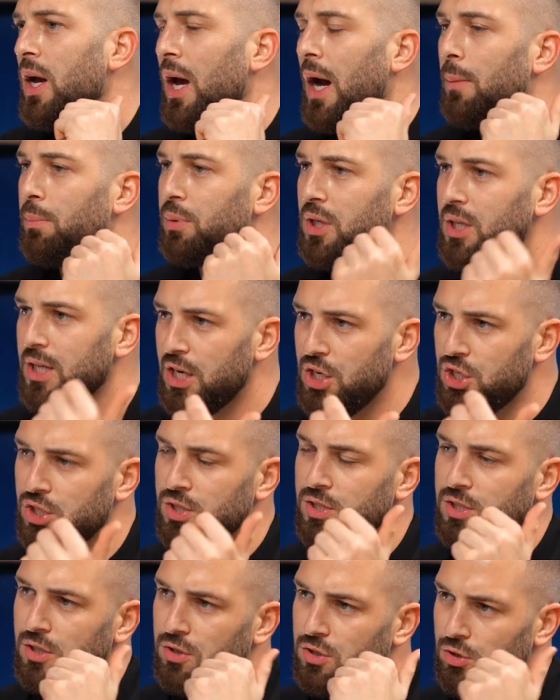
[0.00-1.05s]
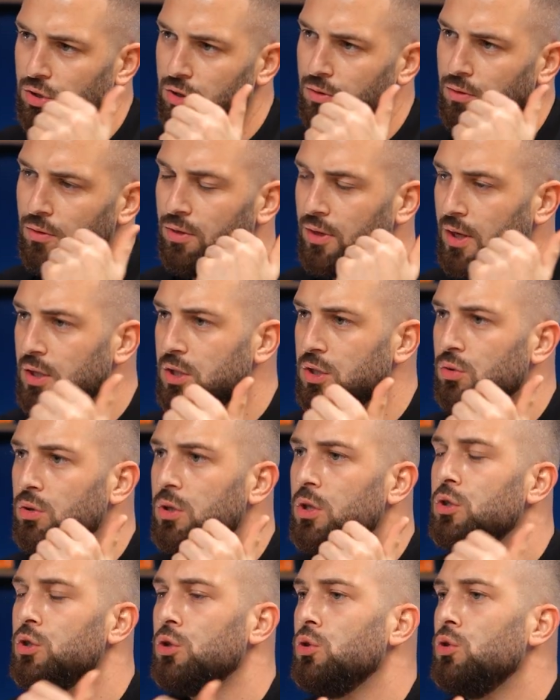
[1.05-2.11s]
applications and certain things you
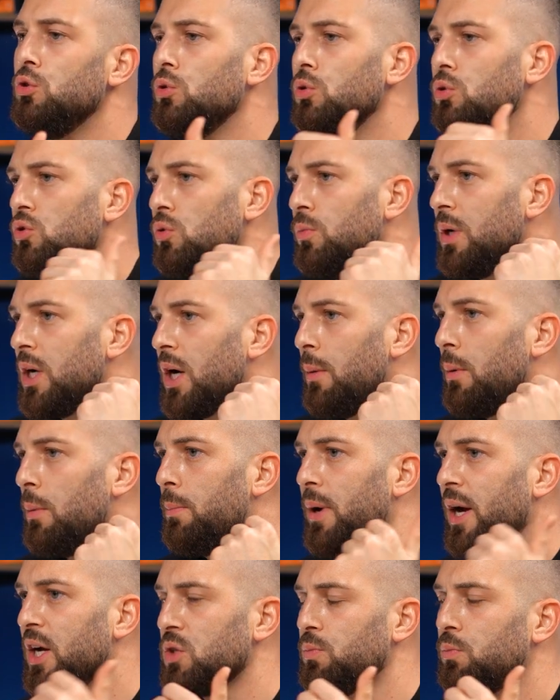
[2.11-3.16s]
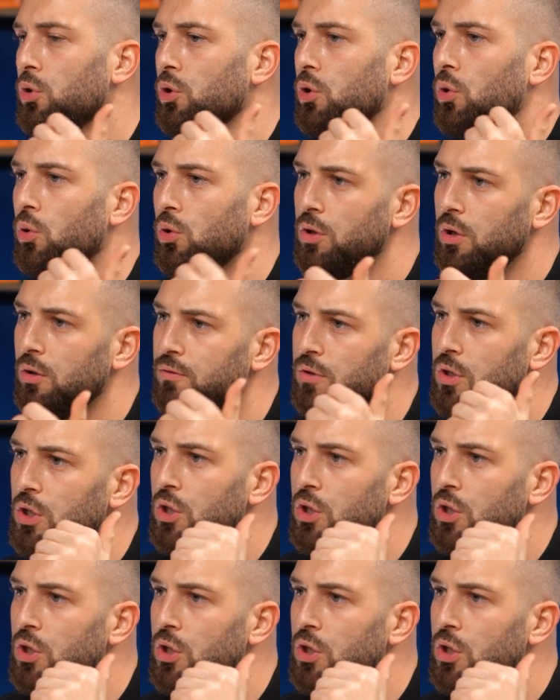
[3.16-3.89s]
need to do to become a passport holder of the